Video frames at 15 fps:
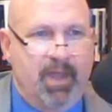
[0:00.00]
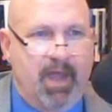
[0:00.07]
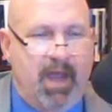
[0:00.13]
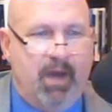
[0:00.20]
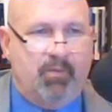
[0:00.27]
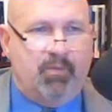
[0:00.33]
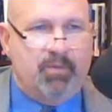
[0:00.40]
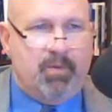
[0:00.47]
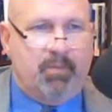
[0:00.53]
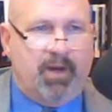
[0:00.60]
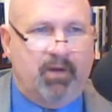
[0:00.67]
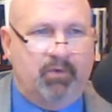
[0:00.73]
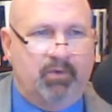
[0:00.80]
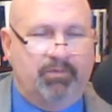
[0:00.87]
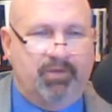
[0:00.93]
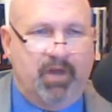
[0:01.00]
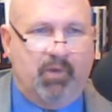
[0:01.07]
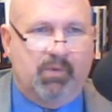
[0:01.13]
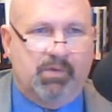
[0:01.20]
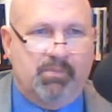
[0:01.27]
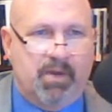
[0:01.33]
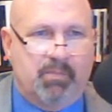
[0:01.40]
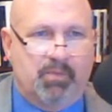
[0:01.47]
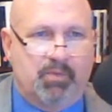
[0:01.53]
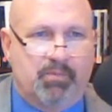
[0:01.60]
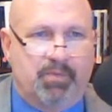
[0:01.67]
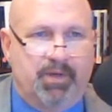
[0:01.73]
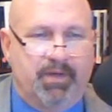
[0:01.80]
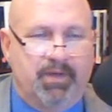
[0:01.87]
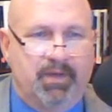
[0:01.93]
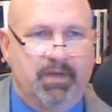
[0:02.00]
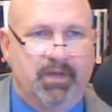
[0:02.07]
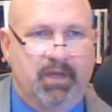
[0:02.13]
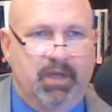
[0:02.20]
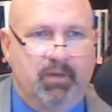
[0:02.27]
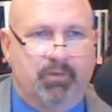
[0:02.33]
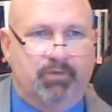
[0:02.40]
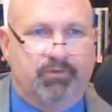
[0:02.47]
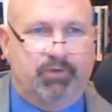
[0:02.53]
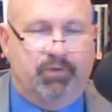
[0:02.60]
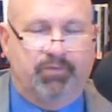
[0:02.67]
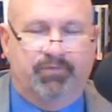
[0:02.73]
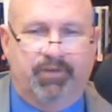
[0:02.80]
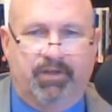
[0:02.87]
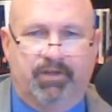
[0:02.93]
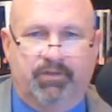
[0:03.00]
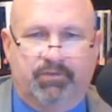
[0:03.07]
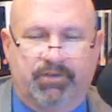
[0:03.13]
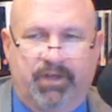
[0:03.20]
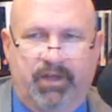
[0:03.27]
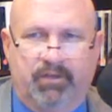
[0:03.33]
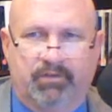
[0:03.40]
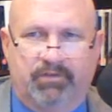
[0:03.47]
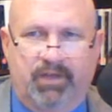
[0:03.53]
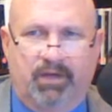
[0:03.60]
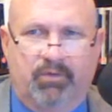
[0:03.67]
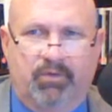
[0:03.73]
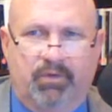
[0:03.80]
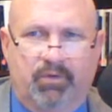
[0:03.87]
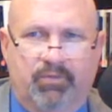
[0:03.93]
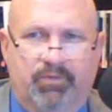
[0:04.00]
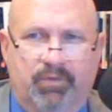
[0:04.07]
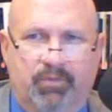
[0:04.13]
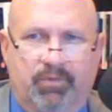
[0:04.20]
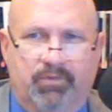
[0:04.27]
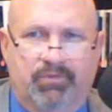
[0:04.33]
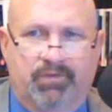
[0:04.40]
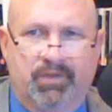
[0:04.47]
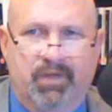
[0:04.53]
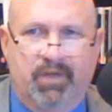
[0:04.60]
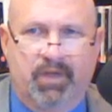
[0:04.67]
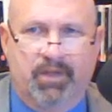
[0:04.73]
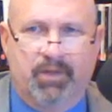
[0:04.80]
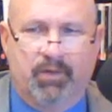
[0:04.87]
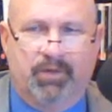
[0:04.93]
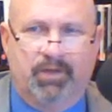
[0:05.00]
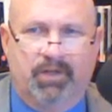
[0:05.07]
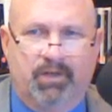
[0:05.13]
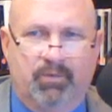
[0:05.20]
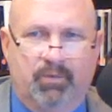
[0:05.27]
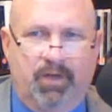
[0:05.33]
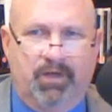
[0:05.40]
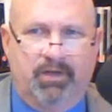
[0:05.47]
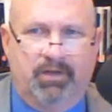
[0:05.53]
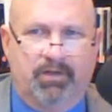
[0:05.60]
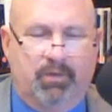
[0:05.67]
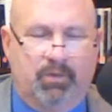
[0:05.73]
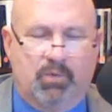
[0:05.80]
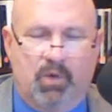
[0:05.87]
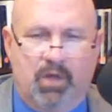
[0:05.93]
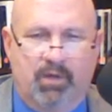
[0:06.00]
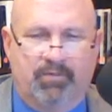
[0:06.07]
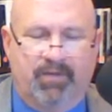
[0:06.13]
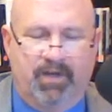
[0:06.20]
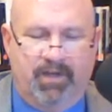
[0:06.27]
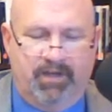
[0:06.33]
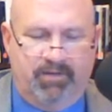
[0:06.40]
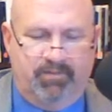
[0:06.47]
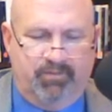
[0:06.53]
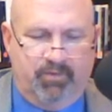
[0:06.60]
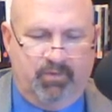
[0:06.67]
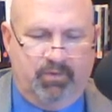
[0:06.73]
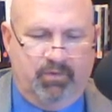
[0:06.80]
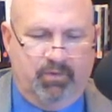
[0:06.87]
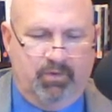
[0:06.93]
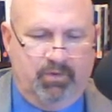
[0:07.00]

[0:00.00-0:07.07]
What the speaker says: remember, I don't know if y'all remember, but it was two figure skaters. I don't know if it was they were getting ready, they were qualifying for